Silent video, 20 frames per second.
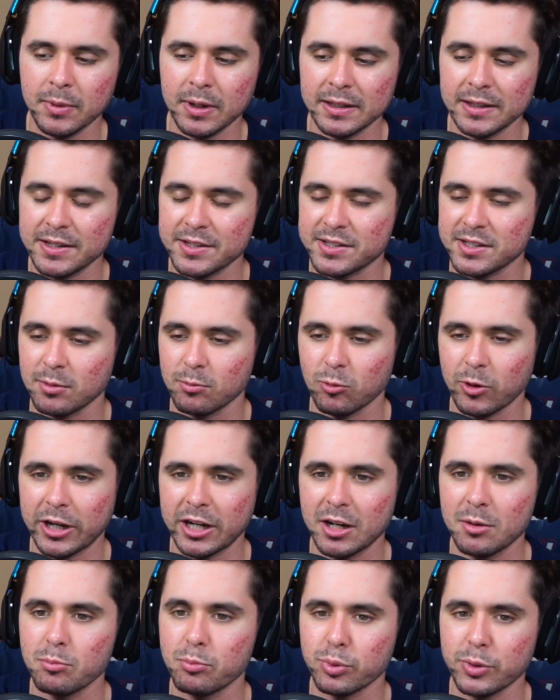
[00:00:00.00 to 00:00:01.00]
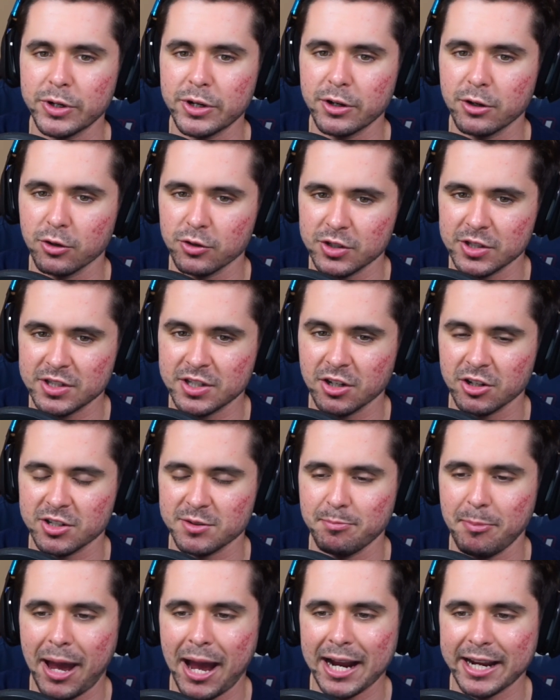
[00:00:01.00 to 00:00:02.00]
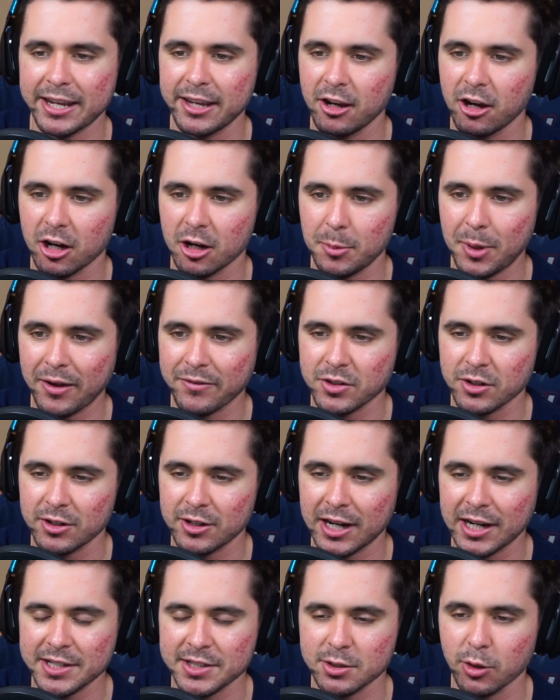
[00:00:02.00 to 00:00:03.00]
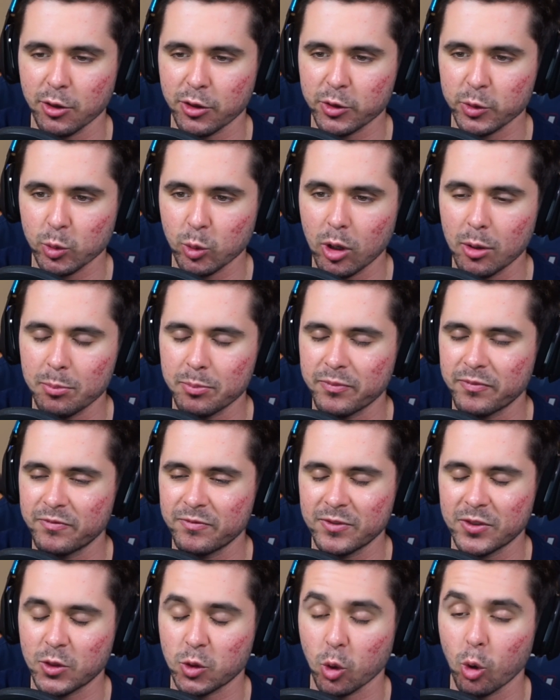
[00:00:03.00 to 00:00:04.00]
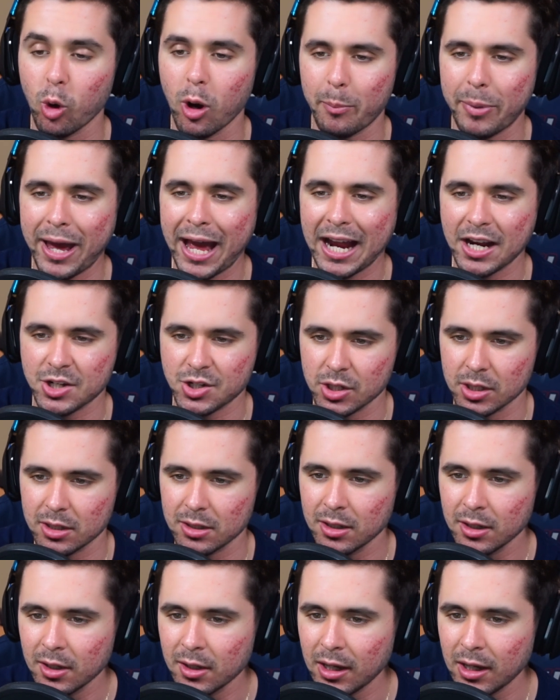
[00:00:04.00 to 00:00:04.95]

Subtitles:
and then some random pretty girl just starts macking on him after a nice little throw up action,